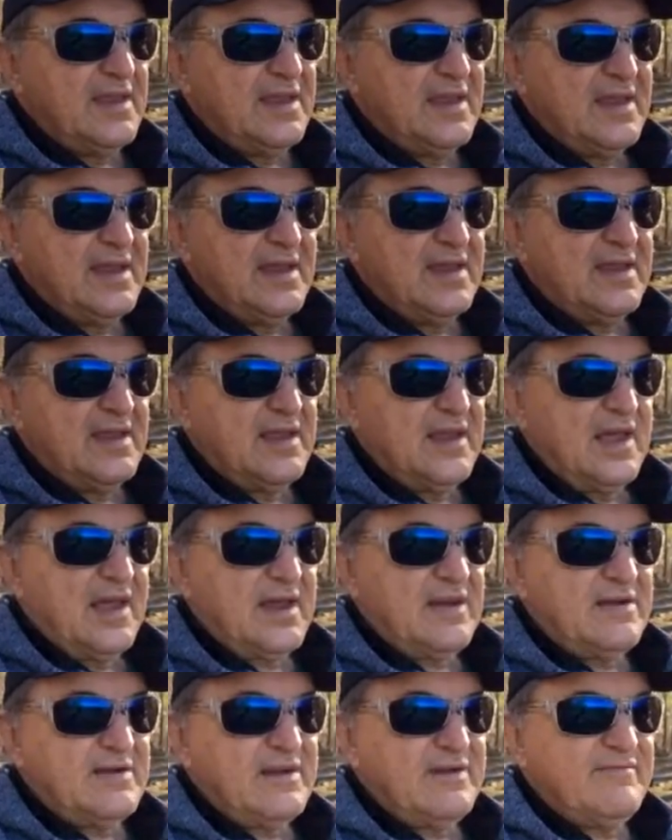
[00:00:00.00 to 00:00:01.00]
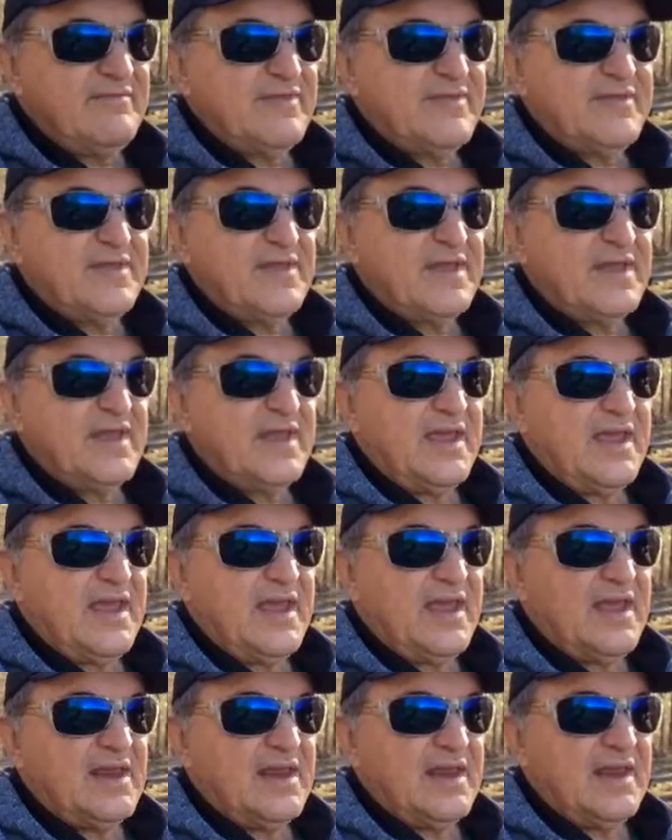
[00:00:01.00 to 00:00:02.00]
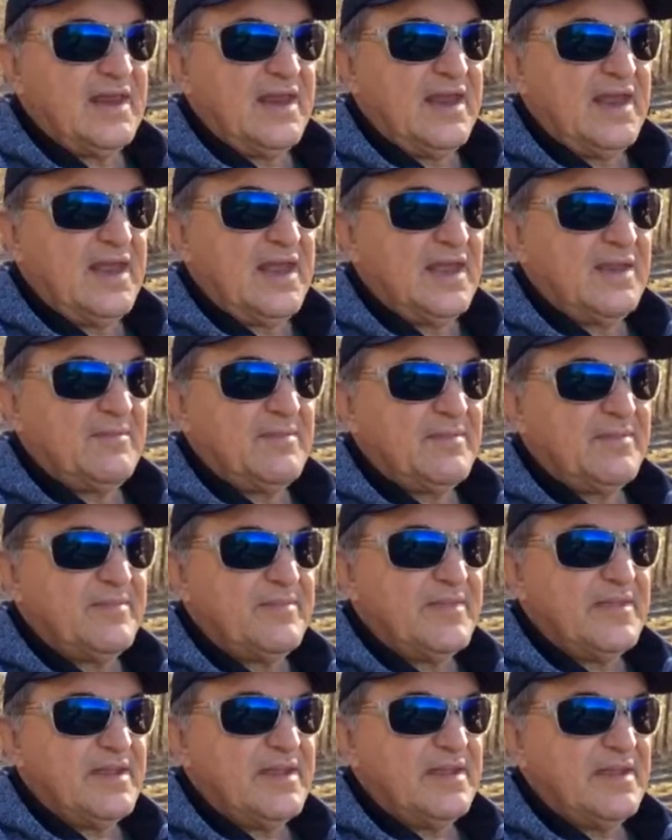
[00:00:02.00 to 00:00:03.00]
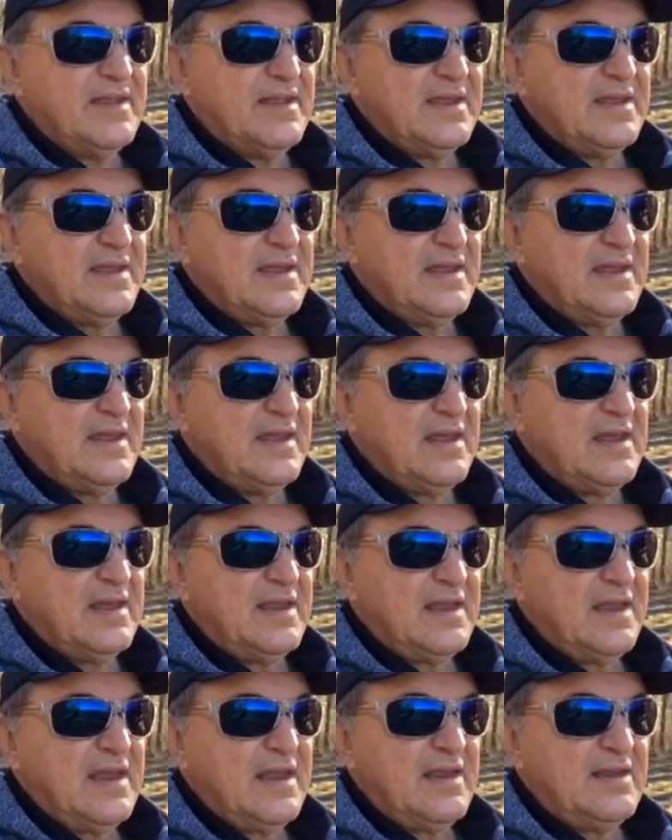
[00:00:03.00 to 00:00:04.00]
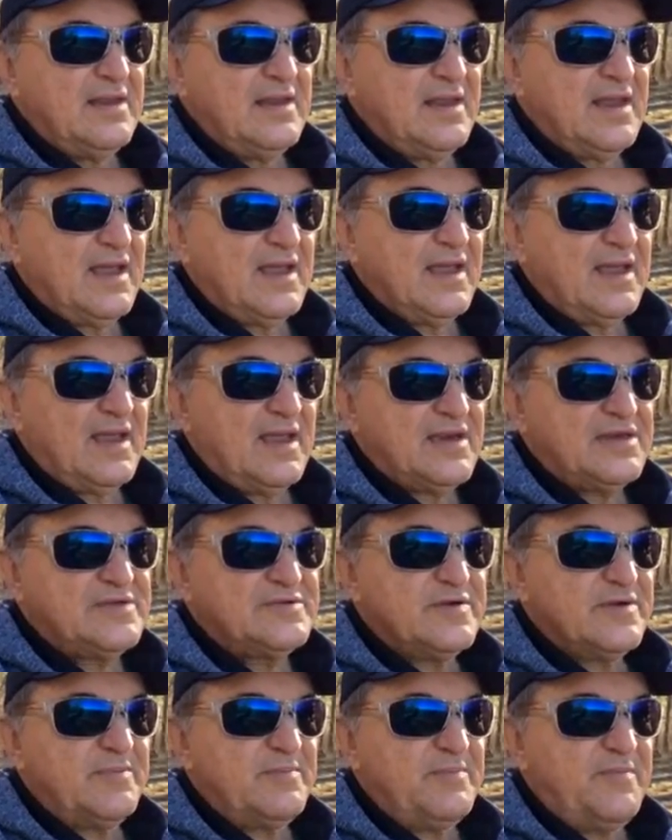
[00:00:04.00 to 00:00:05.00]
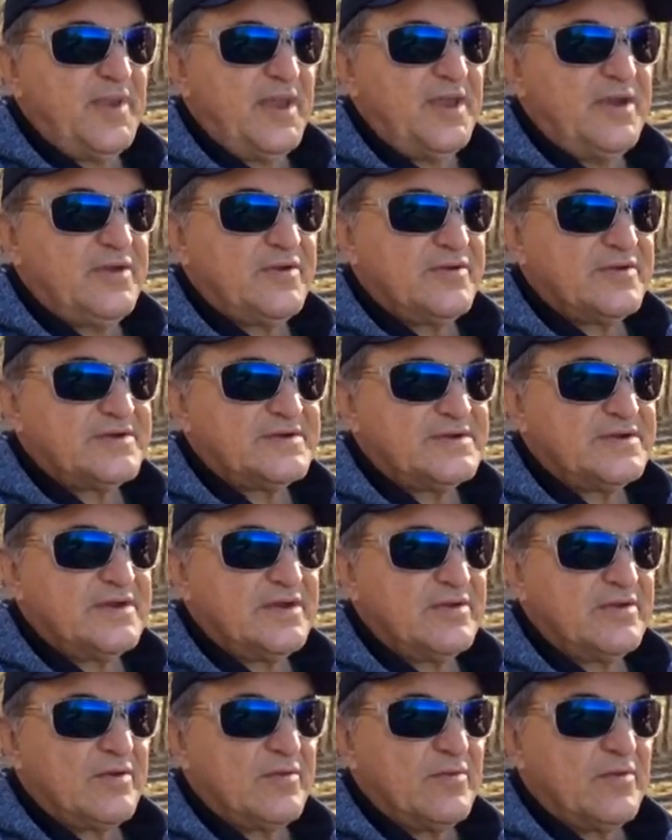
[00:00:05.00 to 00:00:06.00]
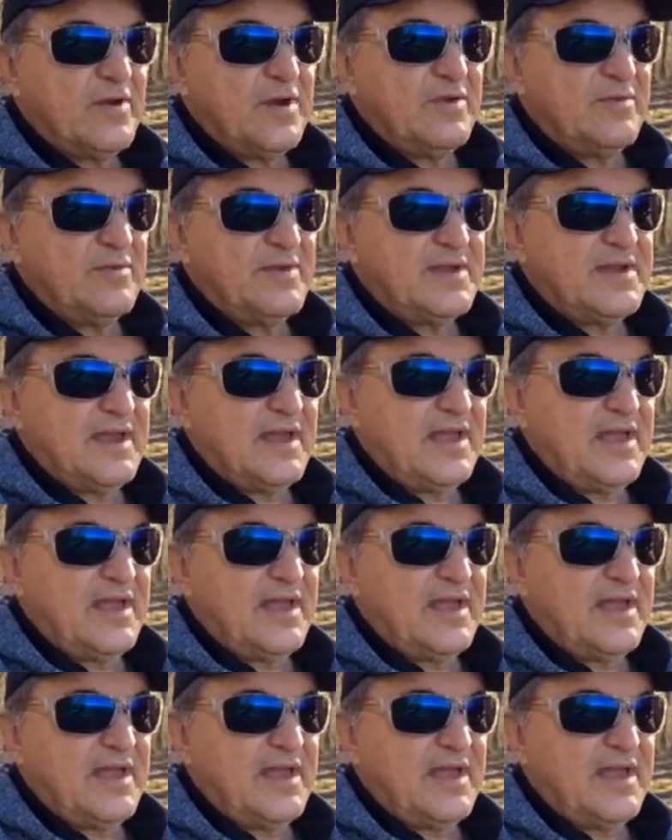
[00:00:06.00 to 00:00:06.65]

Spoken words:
And I don't even think it had a name. and it had like actual bakers in there in white with the